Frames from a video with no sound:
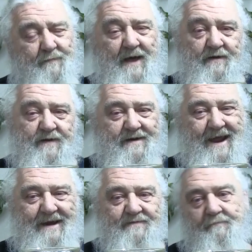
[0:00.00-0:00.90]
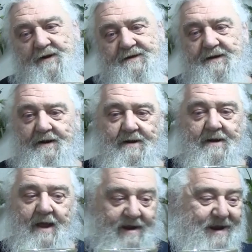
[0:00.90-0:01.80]
better than that. But uh,
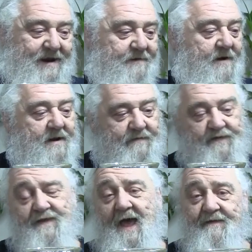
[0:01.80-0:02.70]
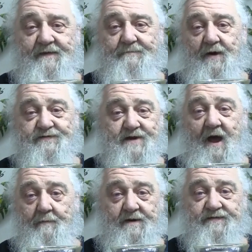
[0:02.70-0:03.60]
again, these guys that post
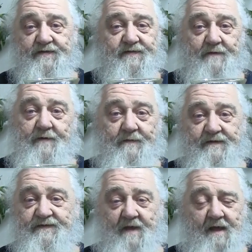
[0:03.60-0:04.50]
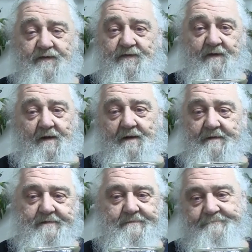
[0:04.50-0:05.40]
comments and stuff on these sites, uh,
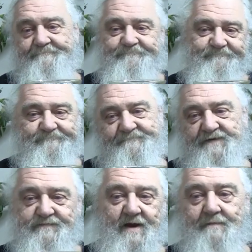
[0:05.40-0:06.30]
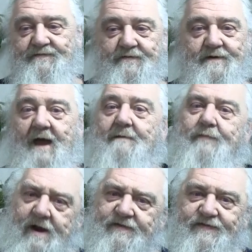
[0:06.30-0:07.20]
sometimes they're not
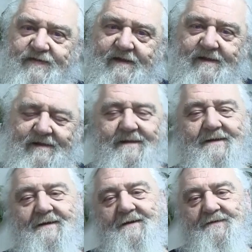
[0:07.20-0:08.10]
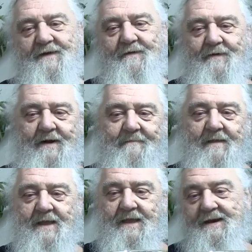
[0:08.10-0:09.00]
impressed. Uh, so,
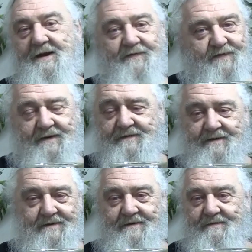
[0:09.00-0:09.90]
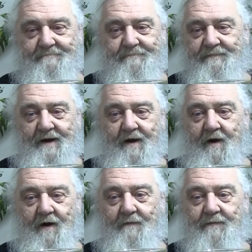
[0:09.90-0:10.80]
and like I said, there
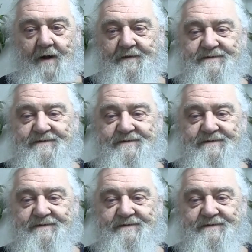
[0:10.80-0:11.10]
are probably